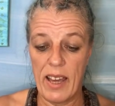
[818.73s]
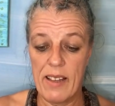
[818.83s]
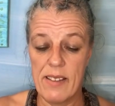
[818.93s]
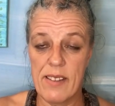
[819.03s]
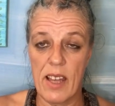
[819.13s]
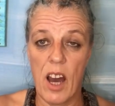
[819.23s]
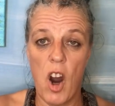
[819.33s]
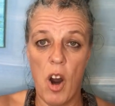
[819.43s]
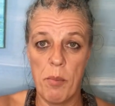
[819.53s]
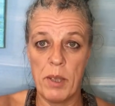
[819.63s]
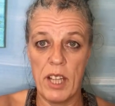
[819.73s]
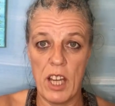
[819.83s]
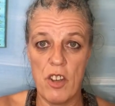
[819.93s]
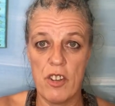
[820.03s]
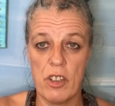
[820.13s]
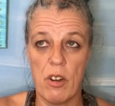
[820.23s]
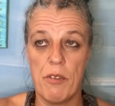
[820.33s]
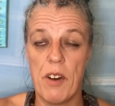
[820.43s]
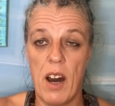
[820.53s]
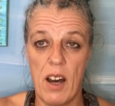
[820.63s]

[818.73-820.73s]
is the combination of